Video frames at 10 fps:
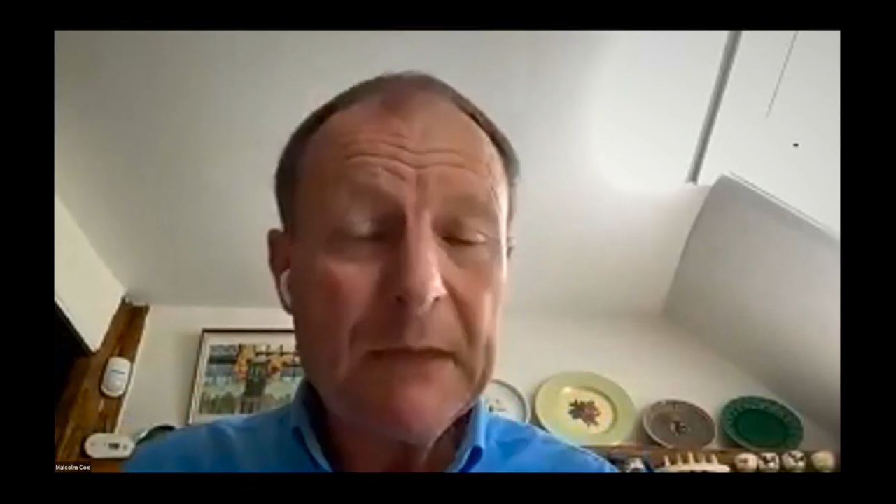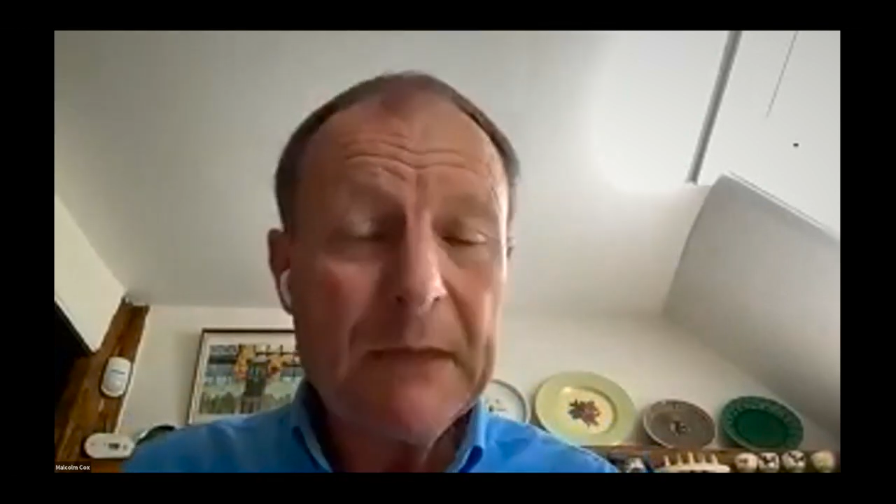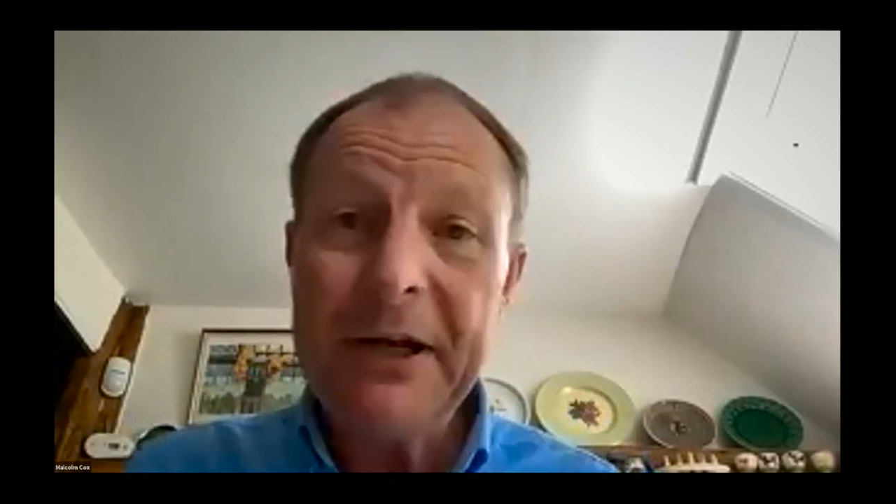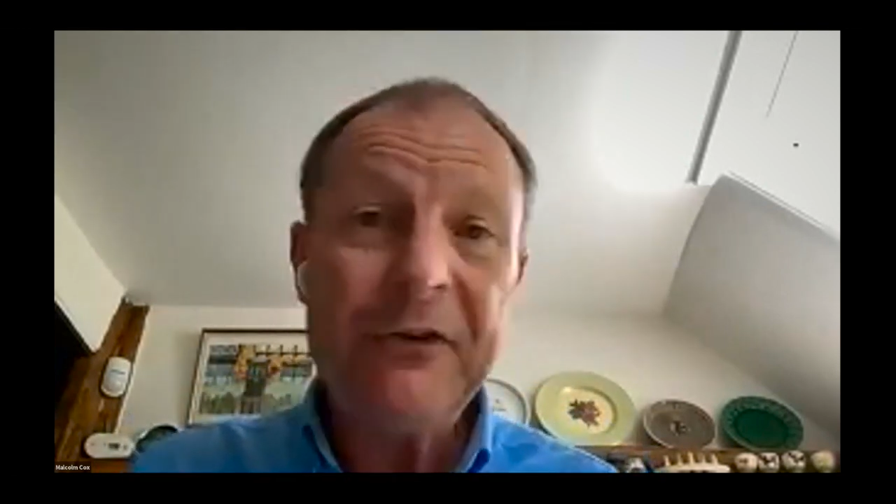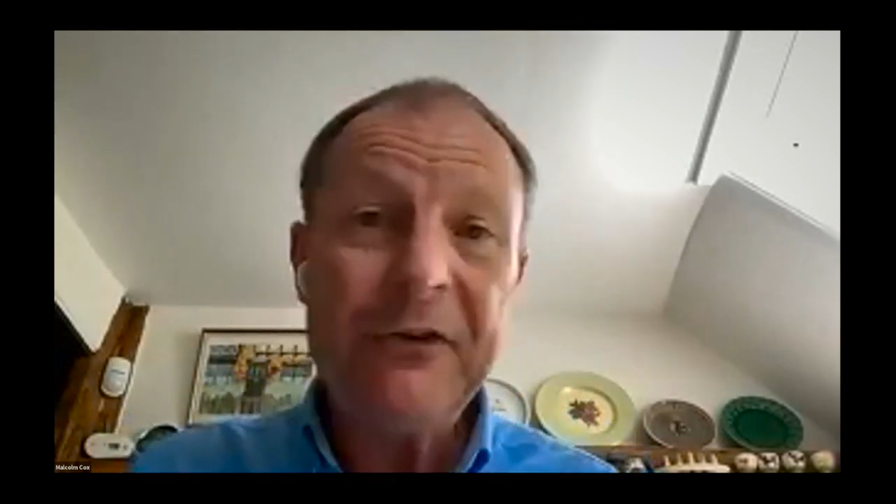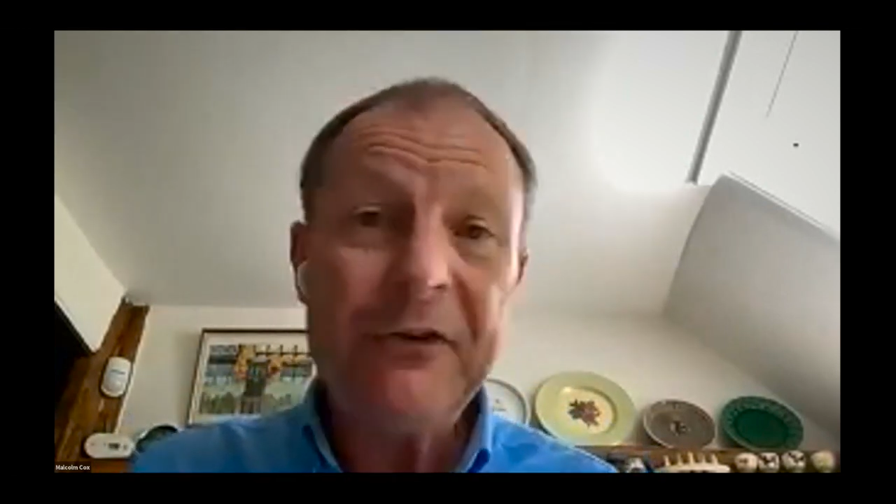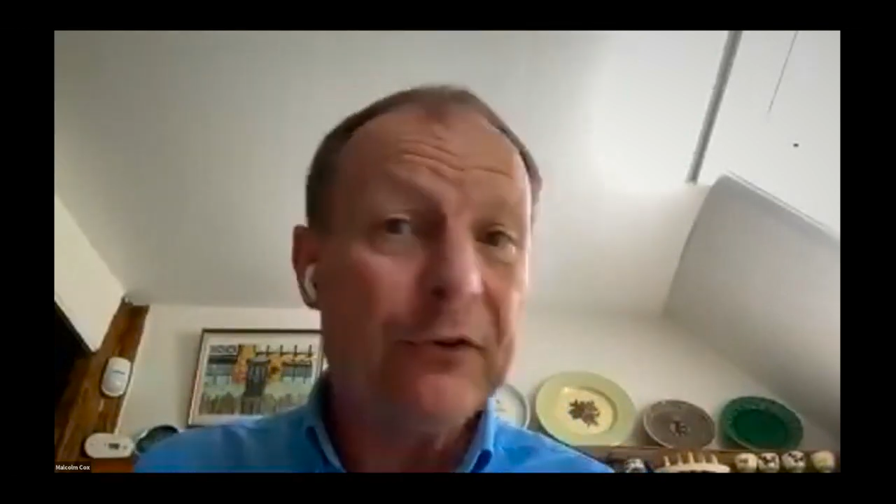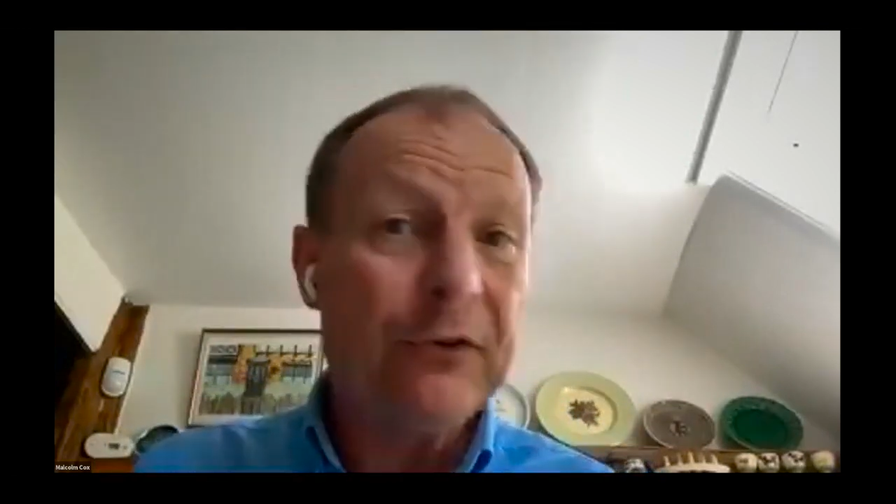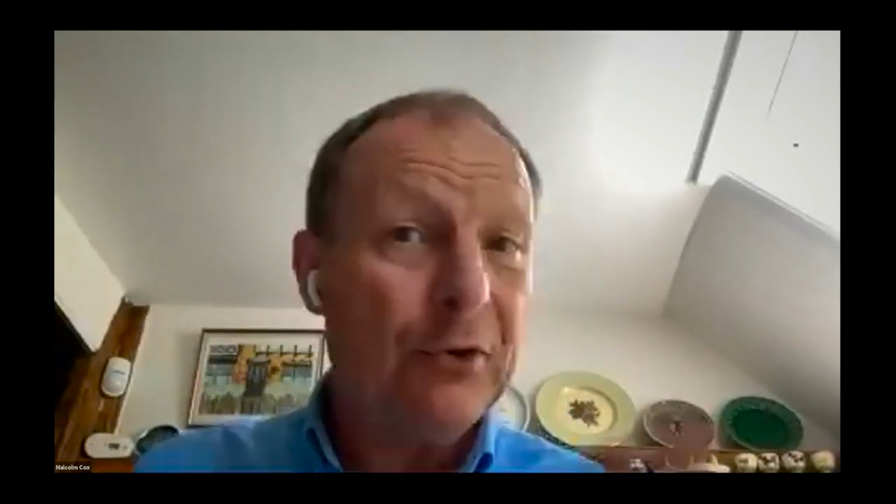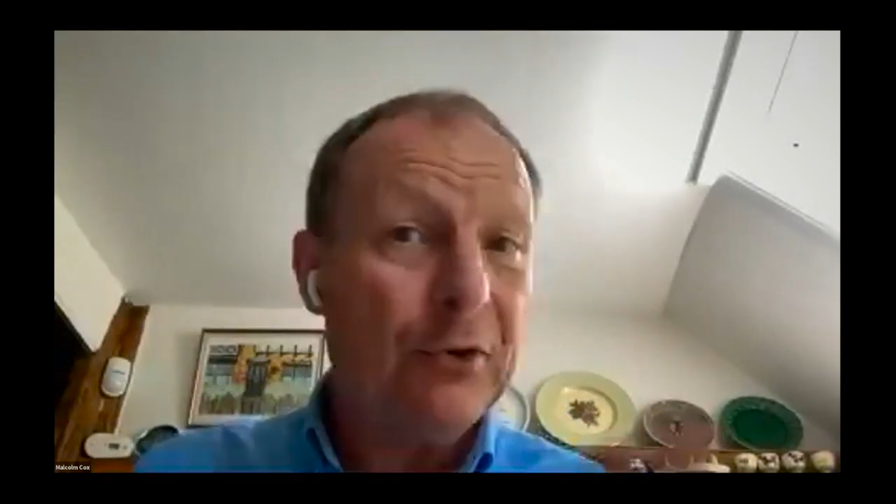But he says,
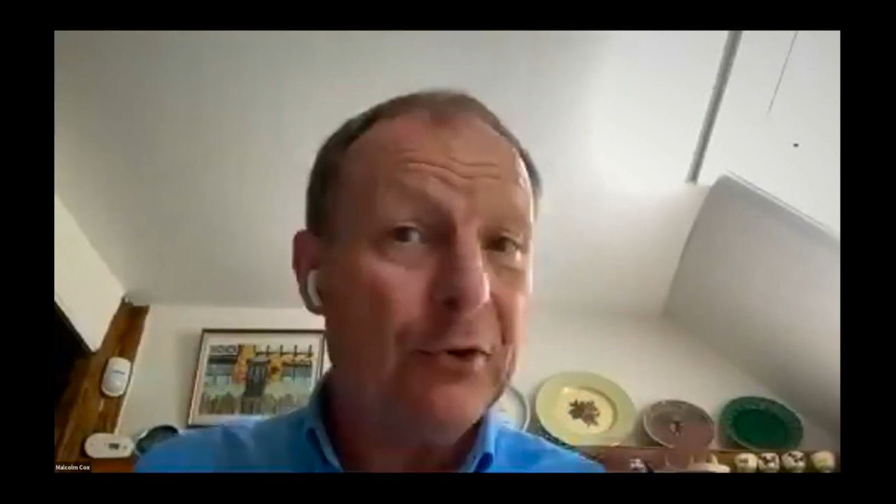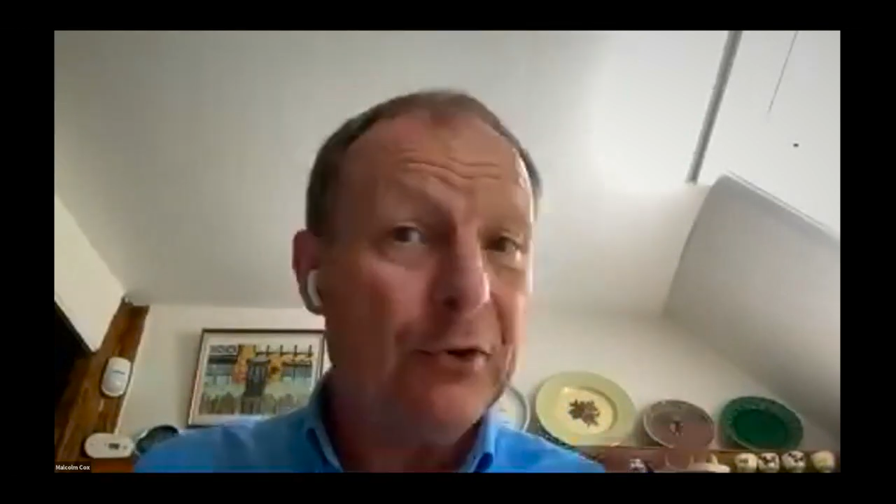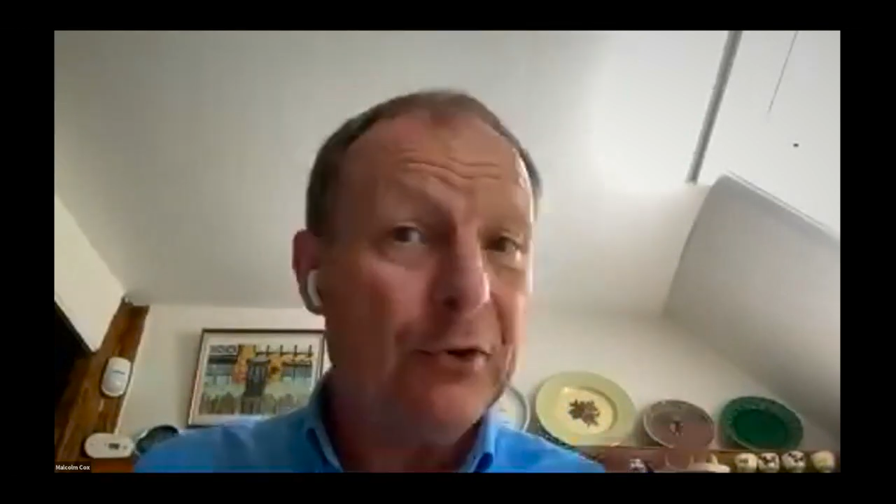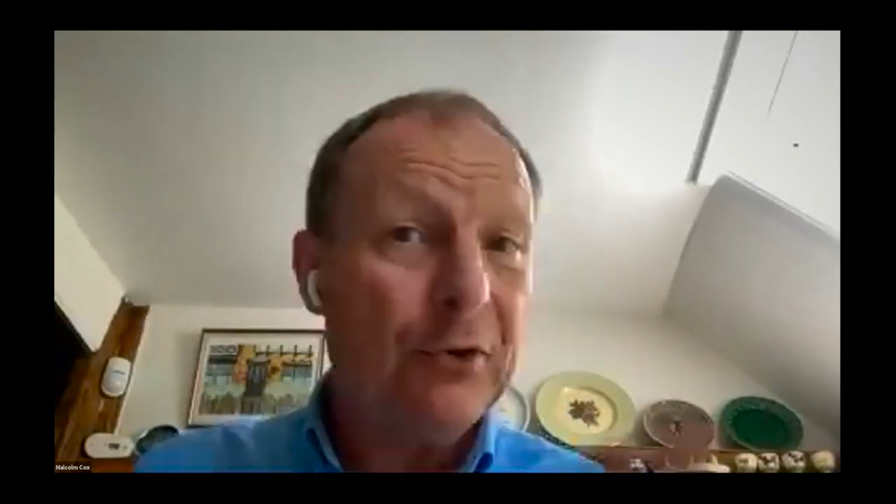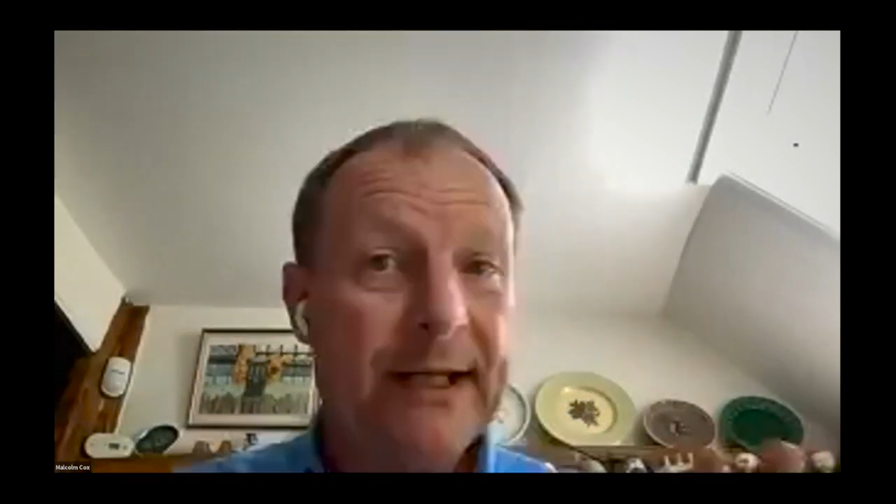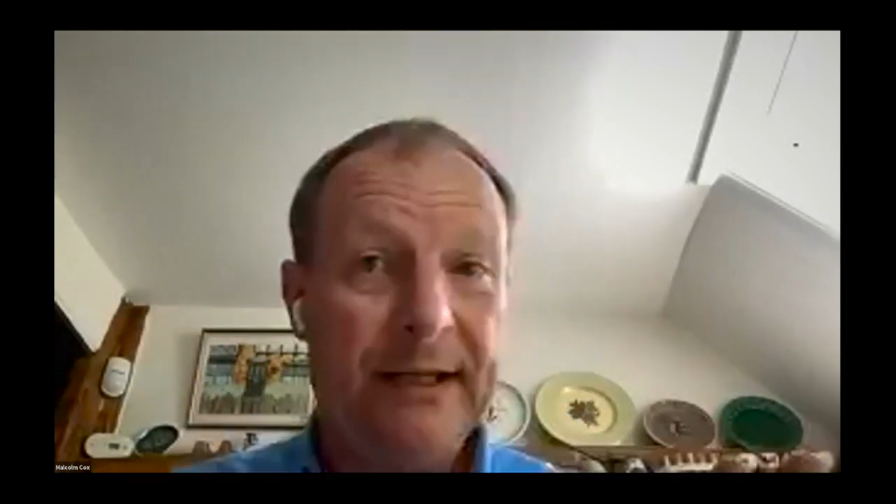okay, I'm willing.